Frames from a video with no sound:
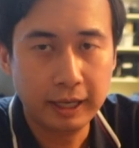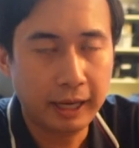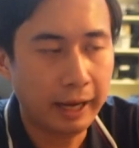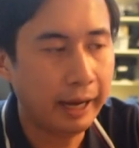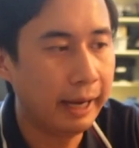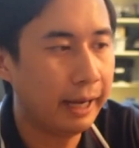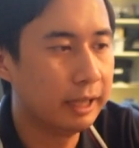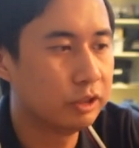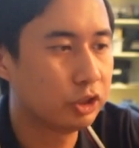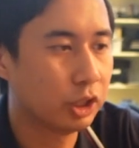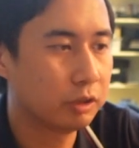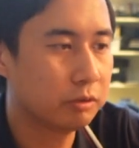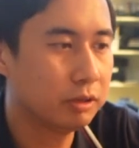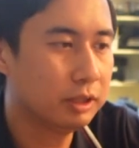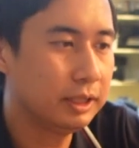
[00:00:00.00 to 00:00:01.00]
And
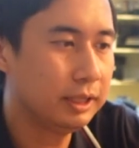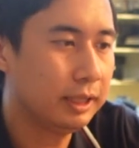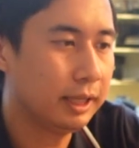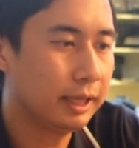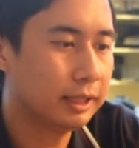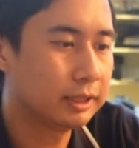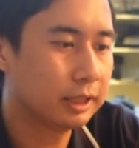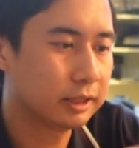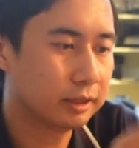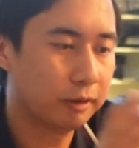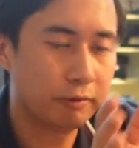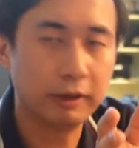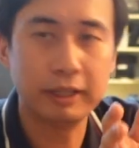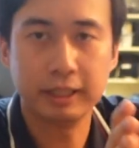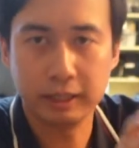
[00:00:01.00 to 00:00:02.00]
generally, it doesn't
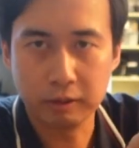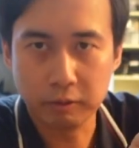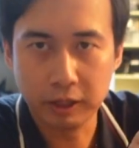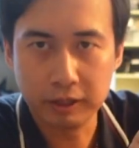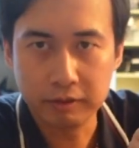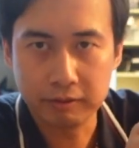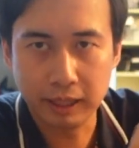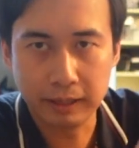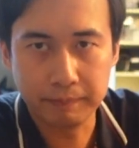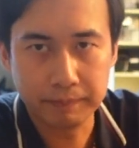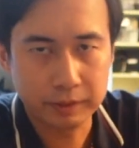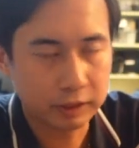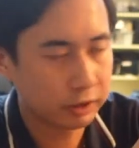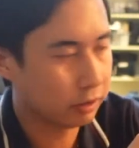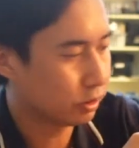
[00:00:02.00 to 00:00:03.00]
offend anyone, right?
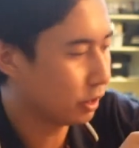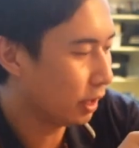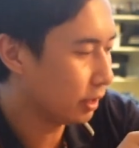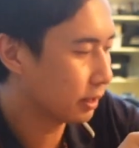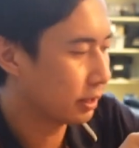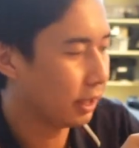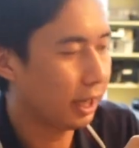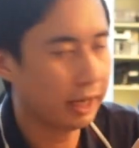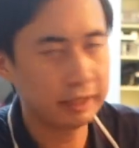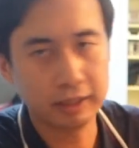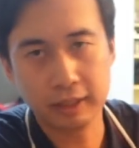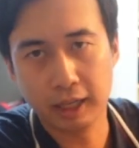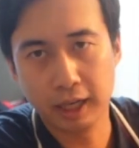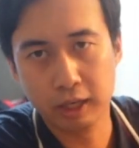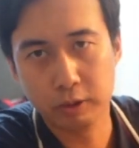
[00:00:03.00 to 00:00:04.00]
So it's not like the
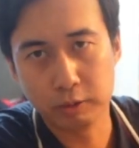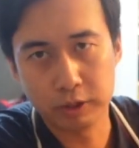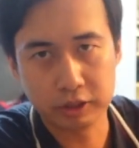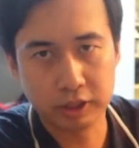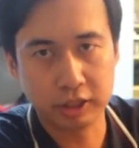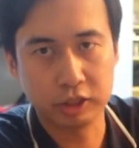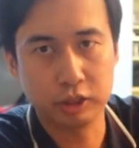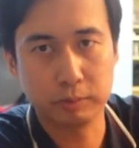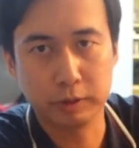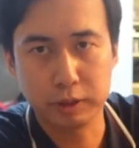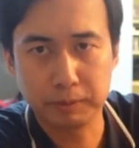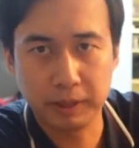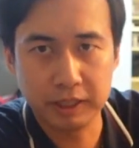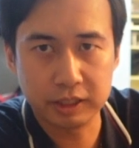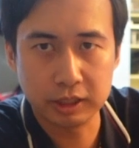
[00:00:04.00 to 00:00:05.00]
Haidilao where it's like super
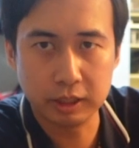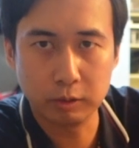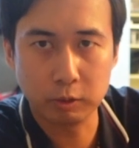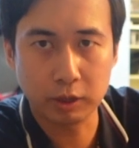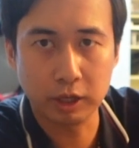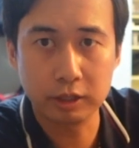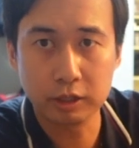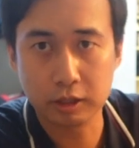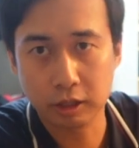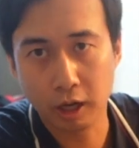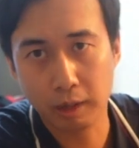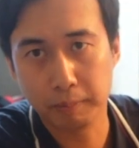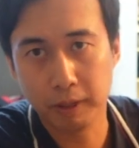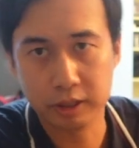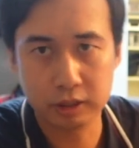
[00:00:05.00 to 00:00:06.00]
spicy, or other
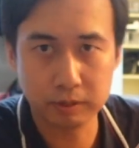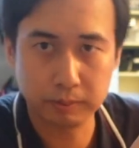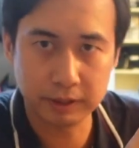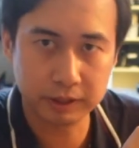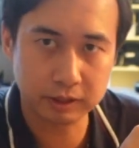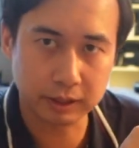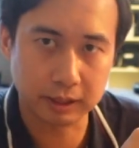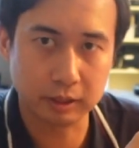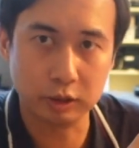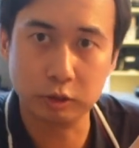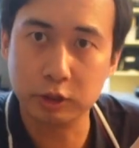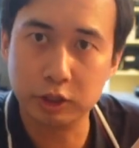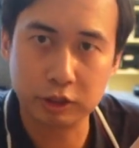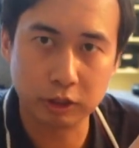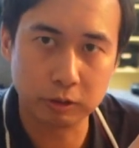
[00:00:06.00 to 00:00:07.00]
hot pot soup bases like
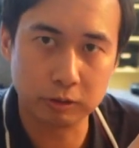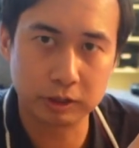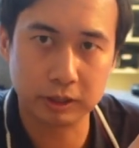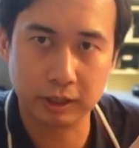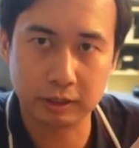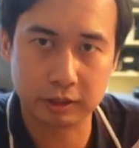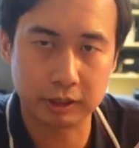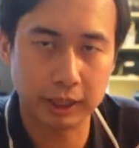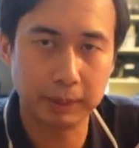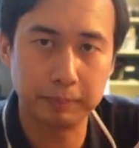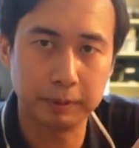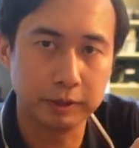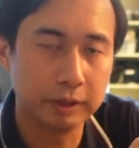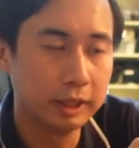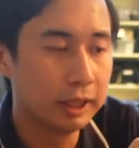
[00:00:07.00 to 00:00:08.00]
Liu Shou is another
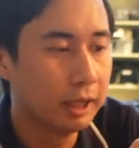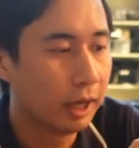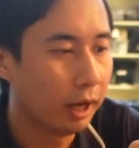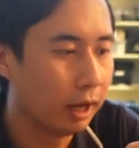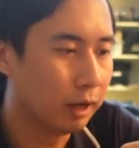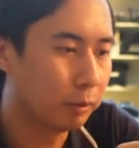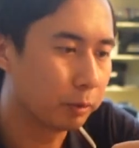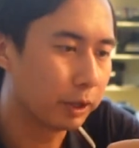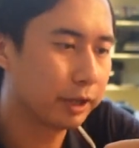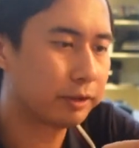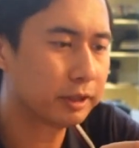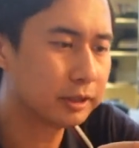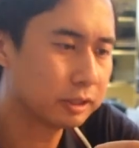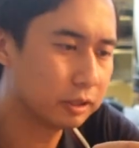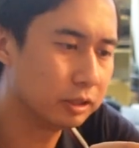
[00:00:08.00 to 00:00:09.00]
example, where I
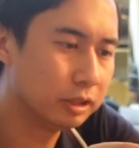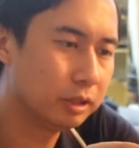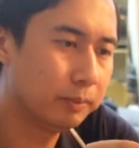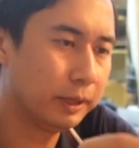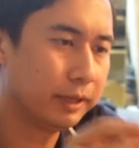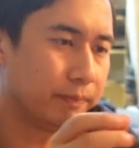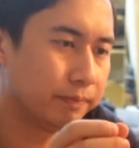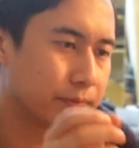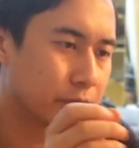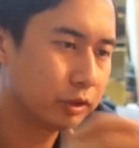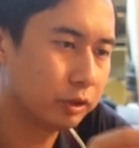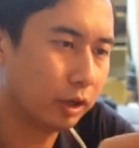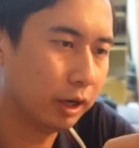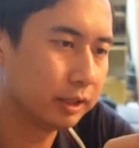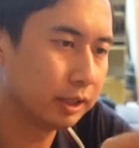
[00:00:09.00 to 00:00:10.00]
think is a little bit
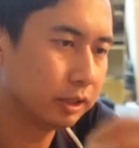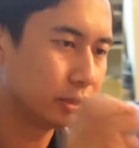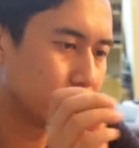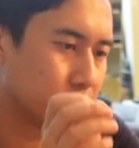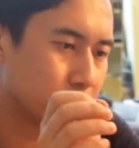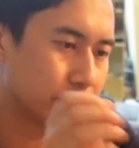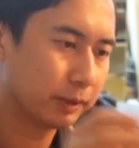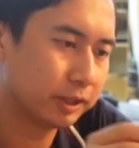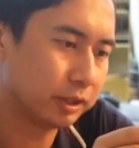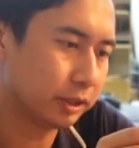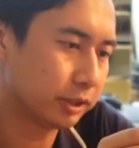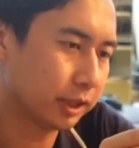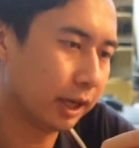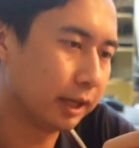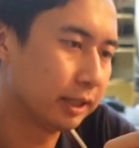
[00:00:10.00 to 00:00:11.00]
on the too spicy
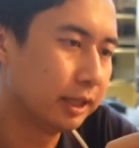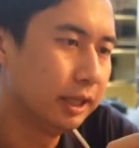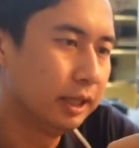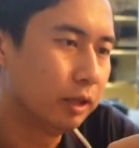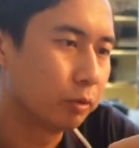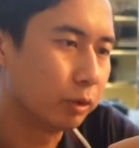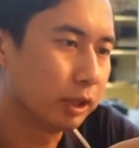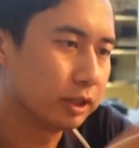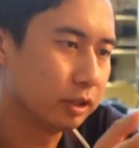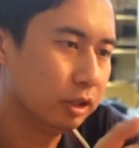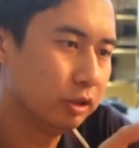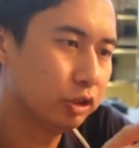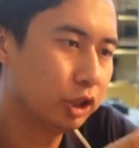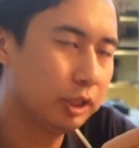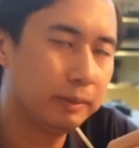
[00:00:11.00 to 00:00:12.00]
side. Whereas
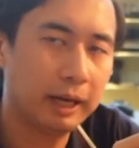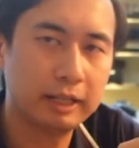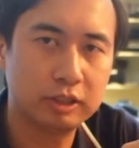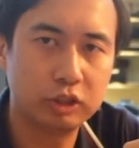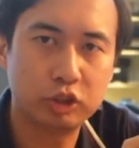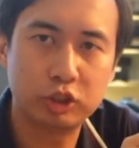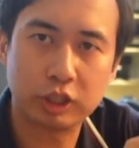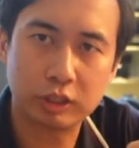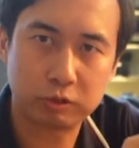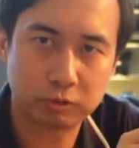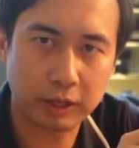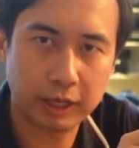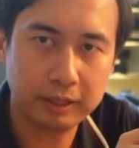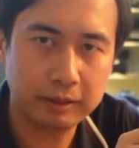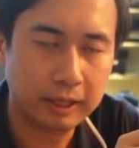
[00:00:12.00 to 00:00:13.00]
Little Sheep has it just
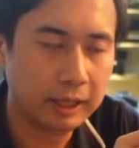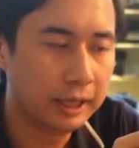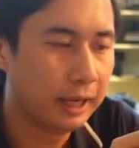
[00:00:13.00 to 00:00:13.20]
right.